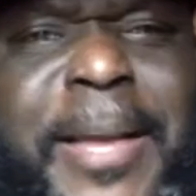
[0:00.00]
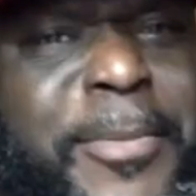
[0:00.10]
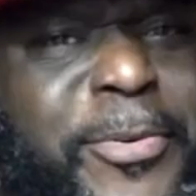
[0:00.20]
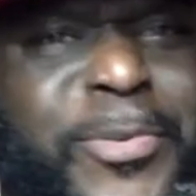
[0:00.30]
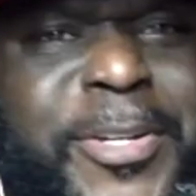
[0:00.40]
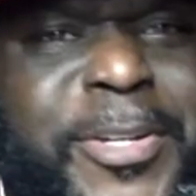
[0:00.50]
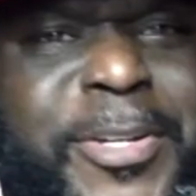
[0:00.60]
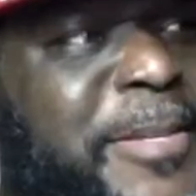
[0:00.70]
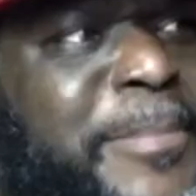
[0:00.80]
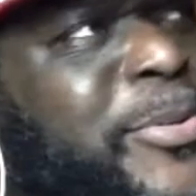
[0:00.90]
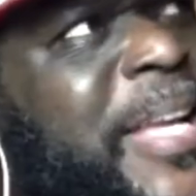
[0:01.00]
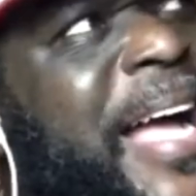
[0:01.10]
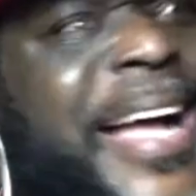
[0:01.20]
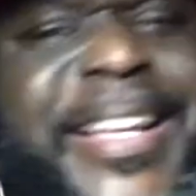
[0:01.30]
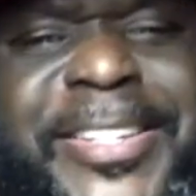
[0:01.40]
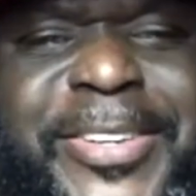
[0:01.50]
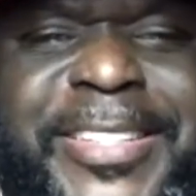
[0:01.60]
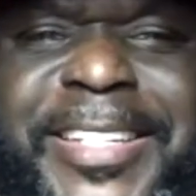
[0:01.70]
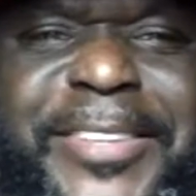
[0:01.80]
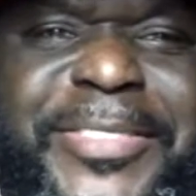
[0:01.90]
Like I'm a okay. real simple guy. You
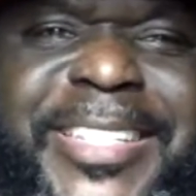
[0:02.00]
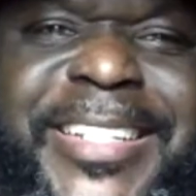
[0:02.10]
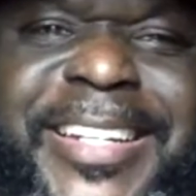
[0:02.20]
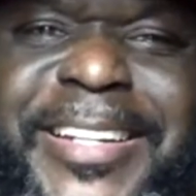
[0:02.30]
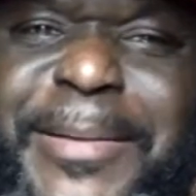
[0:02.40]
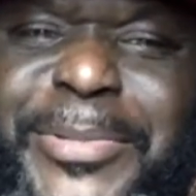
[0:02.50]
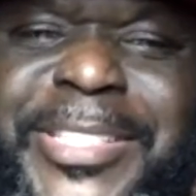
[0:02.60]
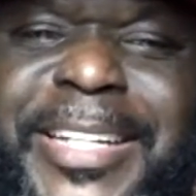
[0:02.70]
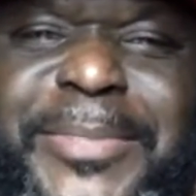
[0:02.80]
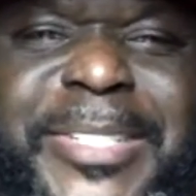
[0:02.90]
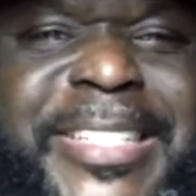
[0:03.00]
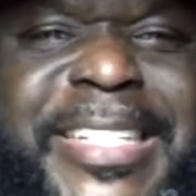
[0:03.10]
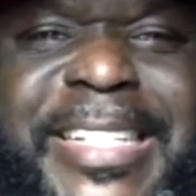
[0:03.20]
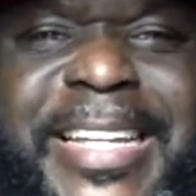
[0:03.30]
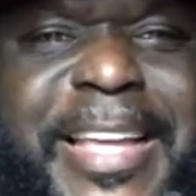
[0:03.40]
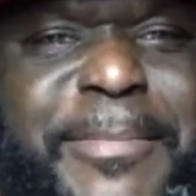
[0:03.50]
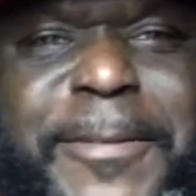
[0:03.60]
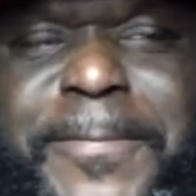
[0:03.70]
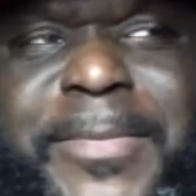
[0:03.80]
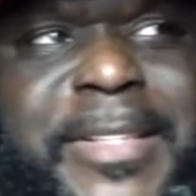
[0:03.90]
know, I yeah. think you said that a couple yeah. times.
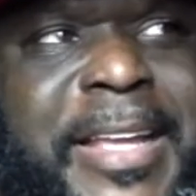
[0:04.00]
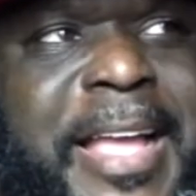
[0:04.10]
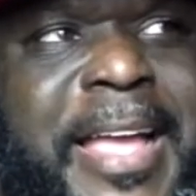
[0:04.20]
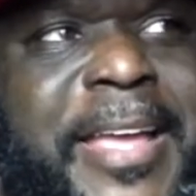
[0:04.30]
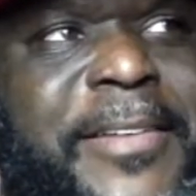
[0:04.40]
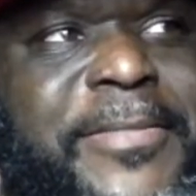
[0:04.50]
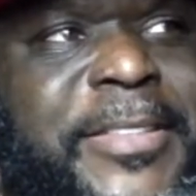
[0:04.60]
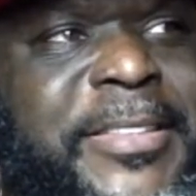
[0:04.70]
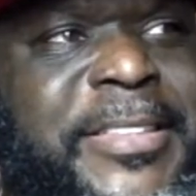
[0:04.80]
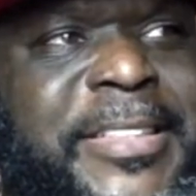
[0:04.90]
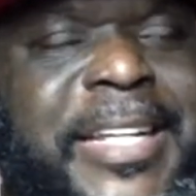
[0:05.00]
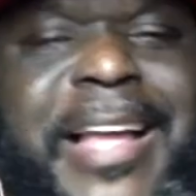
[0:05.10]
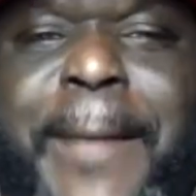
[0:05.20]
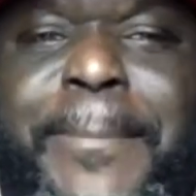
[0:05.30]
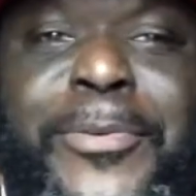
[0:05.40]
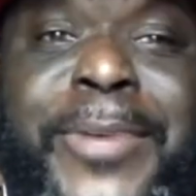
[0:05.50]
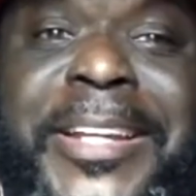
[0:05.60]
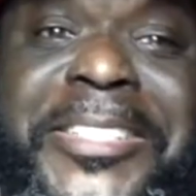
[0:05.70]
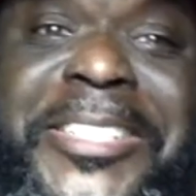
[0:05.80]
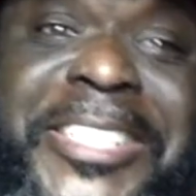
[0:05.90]
I'm a like I have like
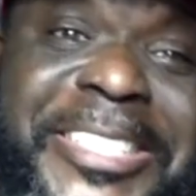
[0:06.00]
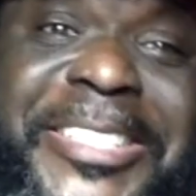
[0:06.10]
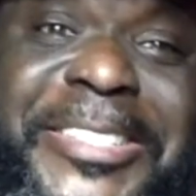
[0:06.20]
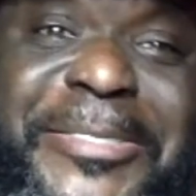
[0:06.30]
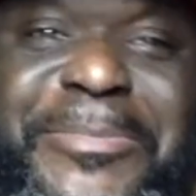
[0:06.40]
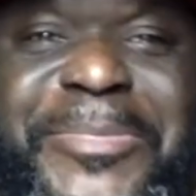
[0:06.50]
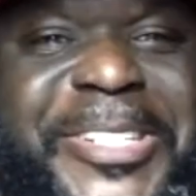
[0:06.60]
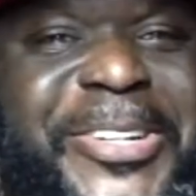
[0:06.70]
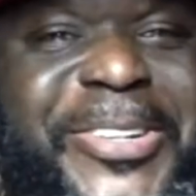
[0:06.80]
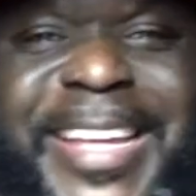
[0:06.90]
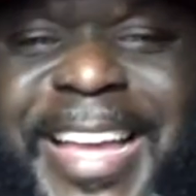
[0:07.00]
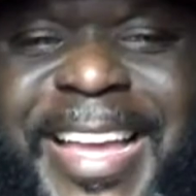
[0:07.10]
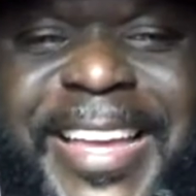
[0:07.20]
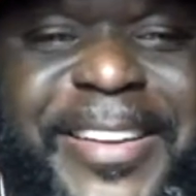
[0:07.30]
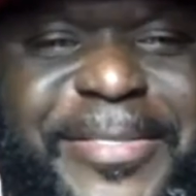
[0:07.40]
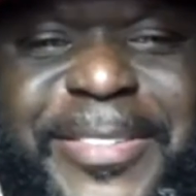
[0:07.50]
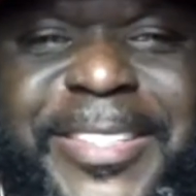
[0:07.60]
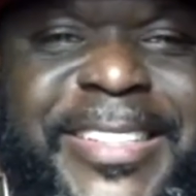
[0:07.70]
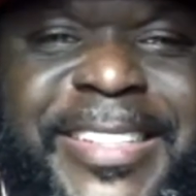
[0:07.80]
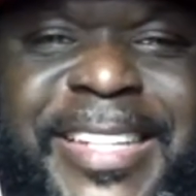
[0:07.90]
operating systems. You know, like I have
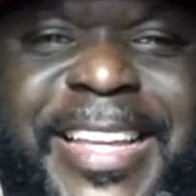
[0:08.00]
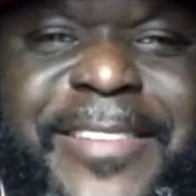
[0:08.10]
yeah.